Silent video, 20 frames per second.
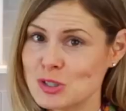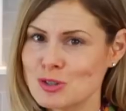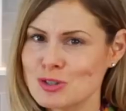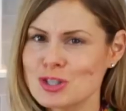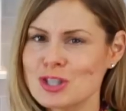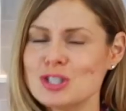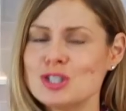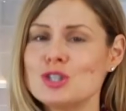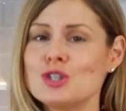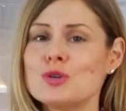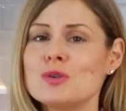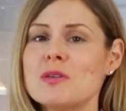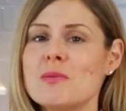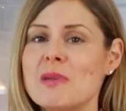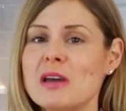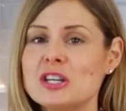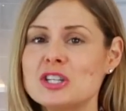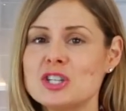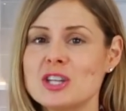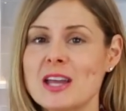So just do the
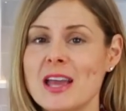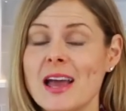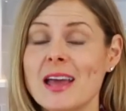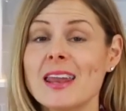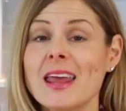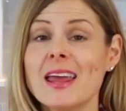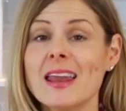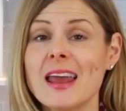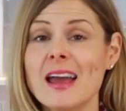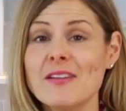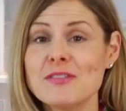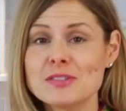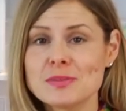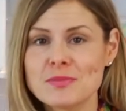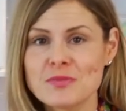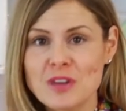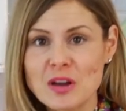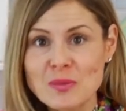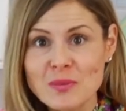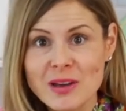best you can and have
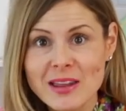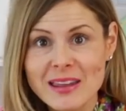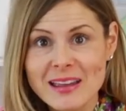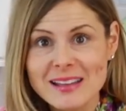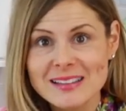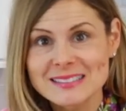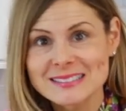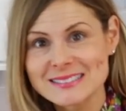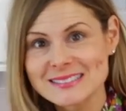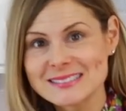some fun with it.